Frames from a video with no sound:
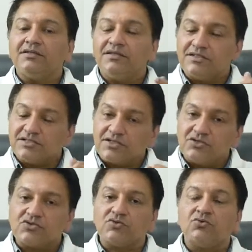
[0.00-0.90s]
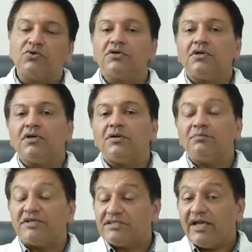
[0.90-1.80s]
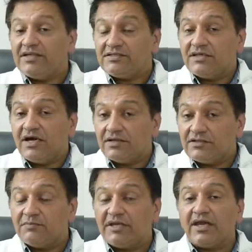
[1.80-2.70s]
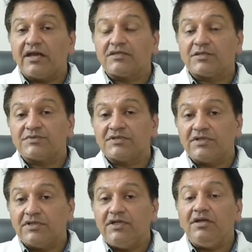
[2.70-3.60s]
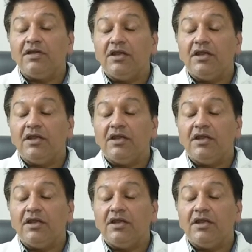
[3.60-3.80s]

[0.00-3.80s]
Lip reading: This is controlled, besides the other mechanisms in the knee,